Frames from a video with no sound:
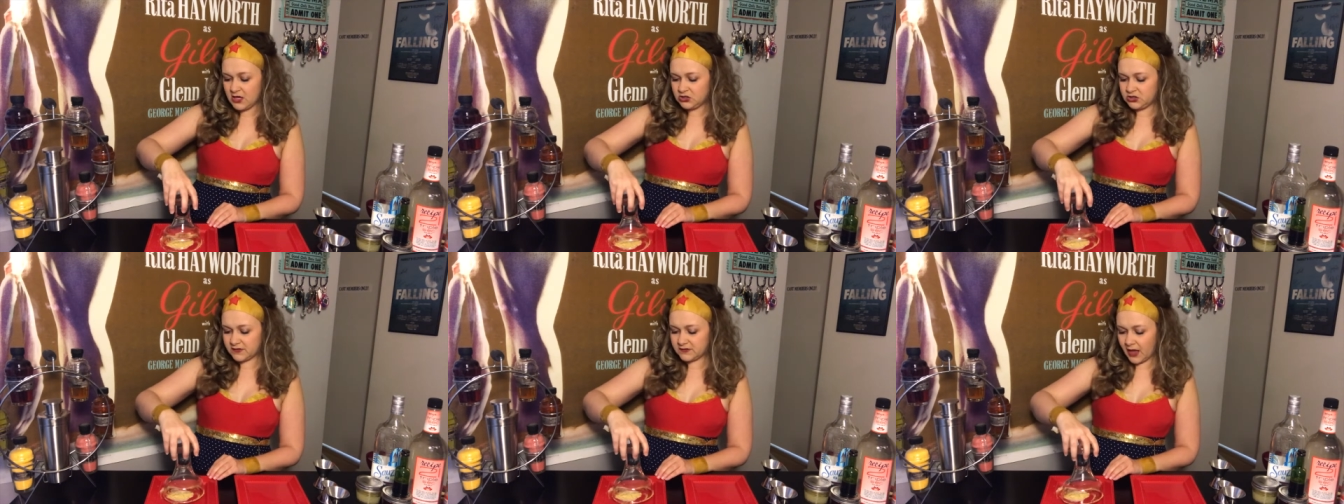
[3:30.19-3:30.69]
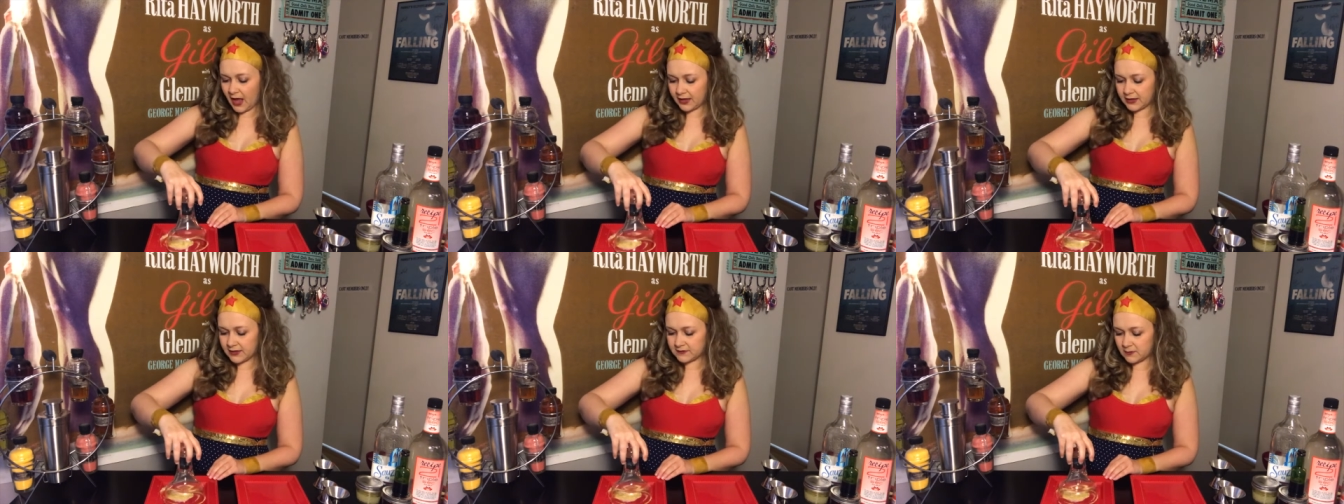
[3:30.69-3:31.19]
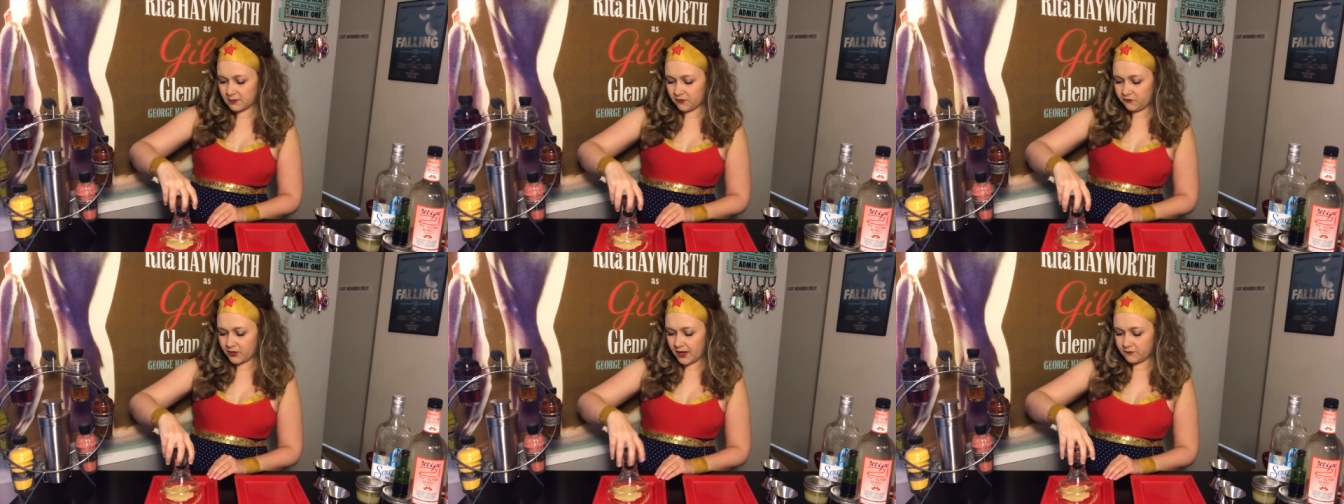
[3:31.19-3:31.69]
just to highlight some of
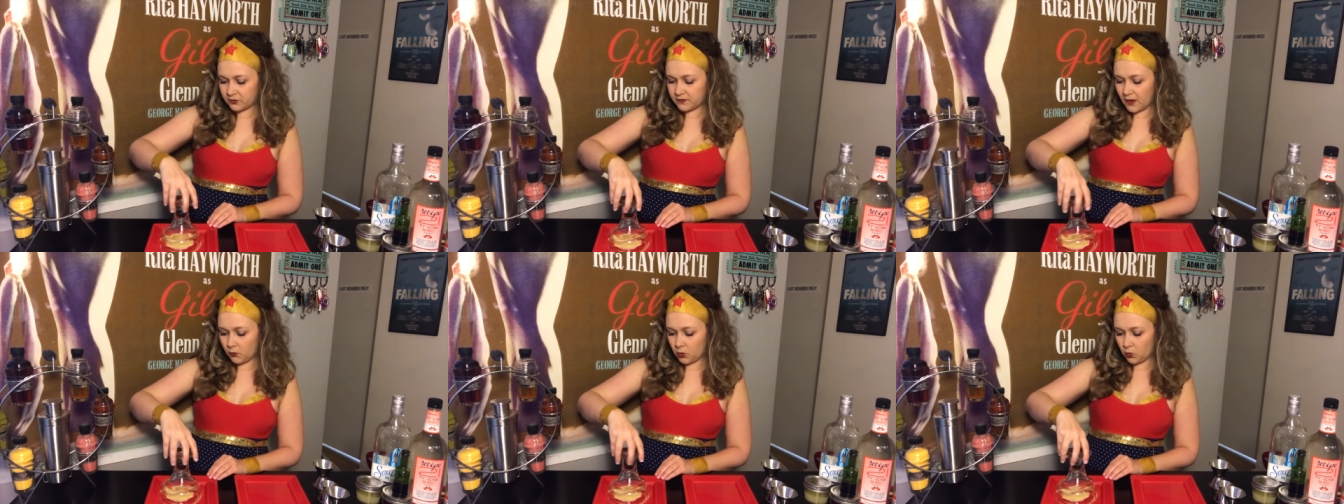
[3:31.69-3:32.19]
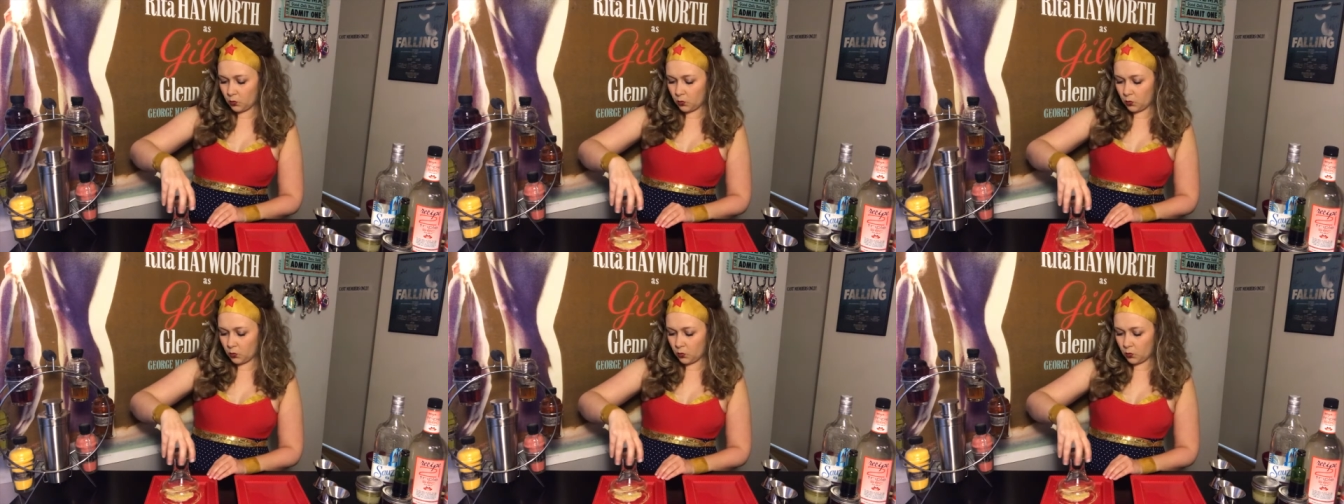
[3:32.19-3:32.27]
the flavors that we're